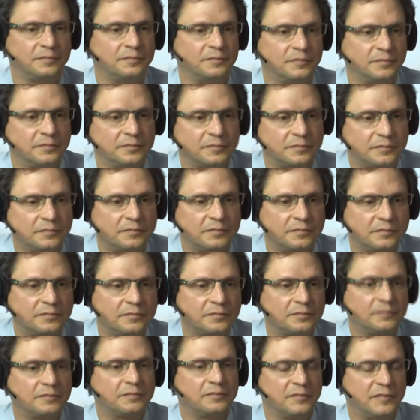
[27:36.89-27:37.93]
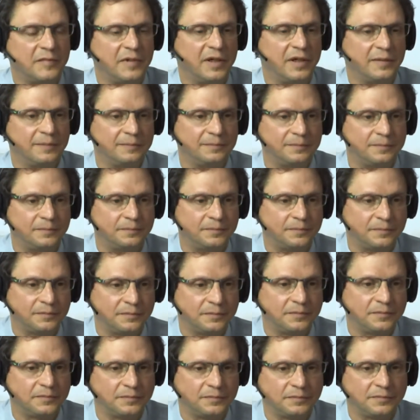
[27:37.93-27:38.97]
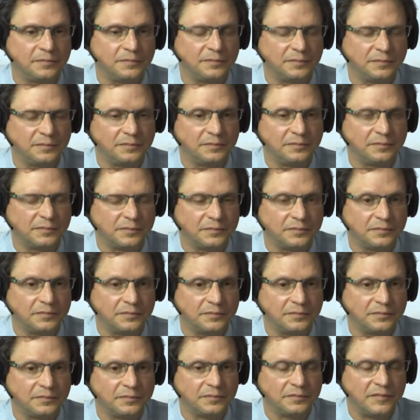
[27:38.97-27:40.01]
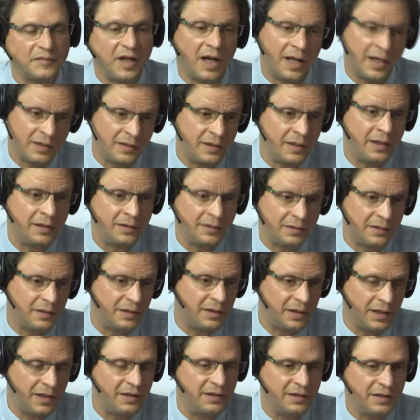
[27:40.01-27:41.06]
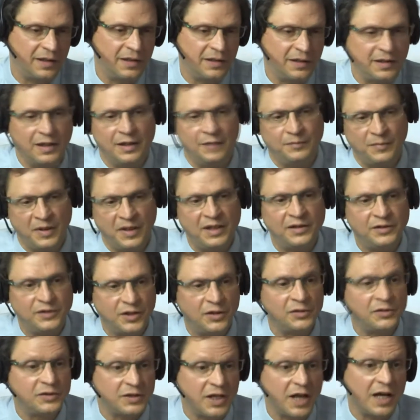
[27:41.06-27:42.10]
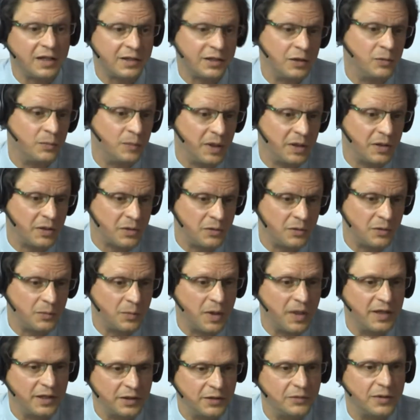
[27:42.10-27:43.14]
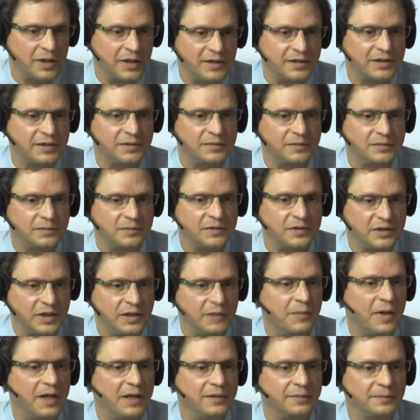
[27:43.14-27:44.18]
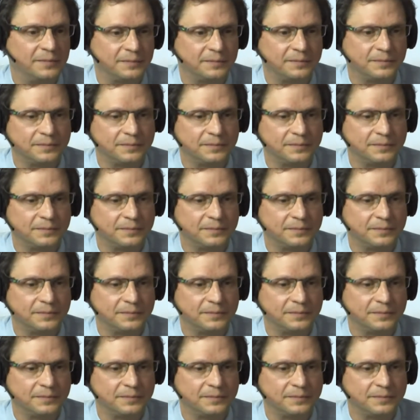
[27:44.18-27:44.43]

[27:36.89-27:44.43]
Mm-hmm. Yeah. Gotcha. And then, so we got another. And, oh, and, and, and being Jones Act, they'll be crewed by U.S. seamen.